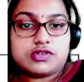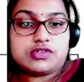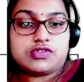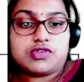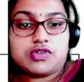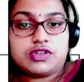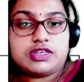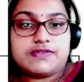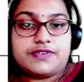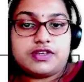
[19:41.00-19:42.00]
draw all
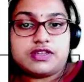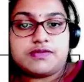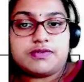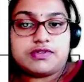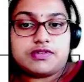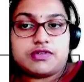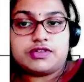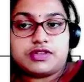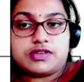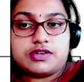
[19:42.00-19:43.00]
these figures because all
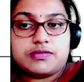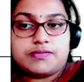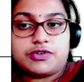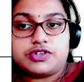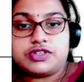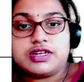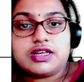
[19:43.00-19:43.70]
these are important.